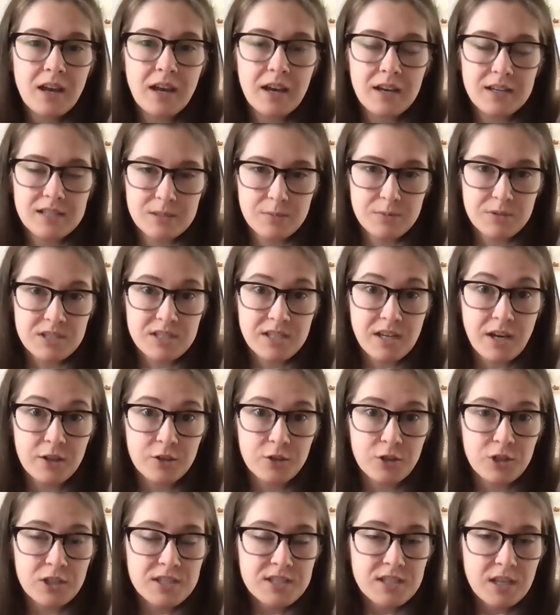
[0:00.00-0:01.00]
some of this
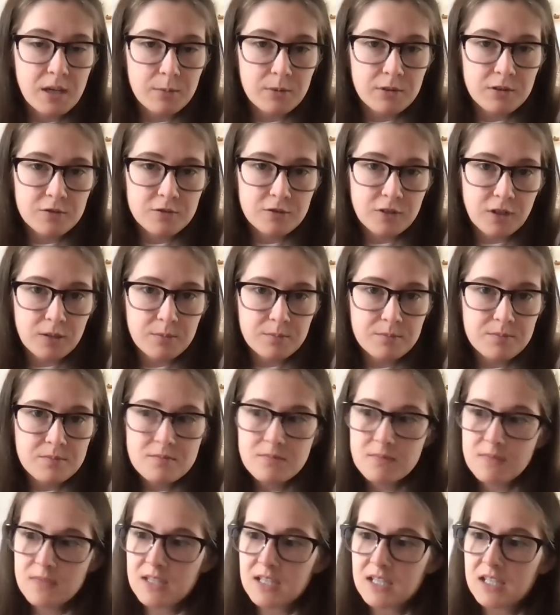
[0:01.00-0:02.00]
coloring is coming from
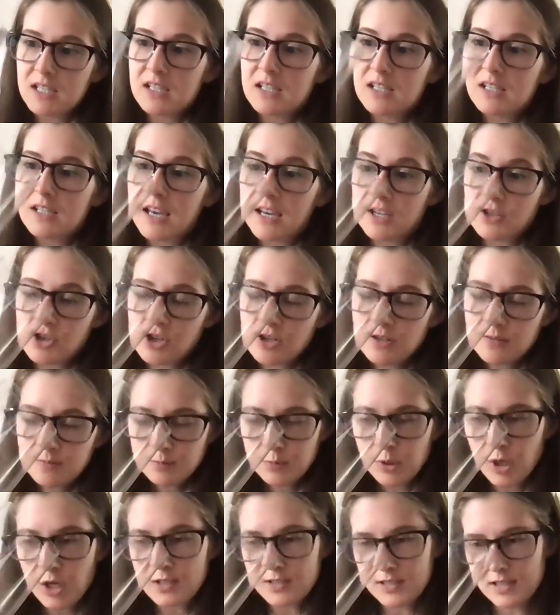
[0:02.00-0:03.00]
the aging
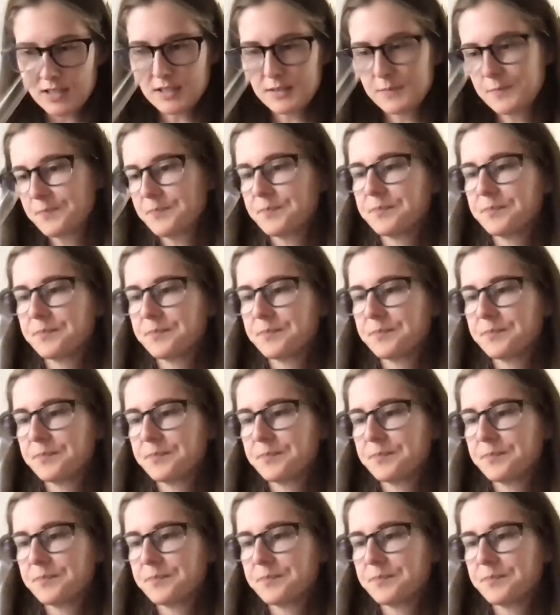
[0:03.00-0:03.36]
process.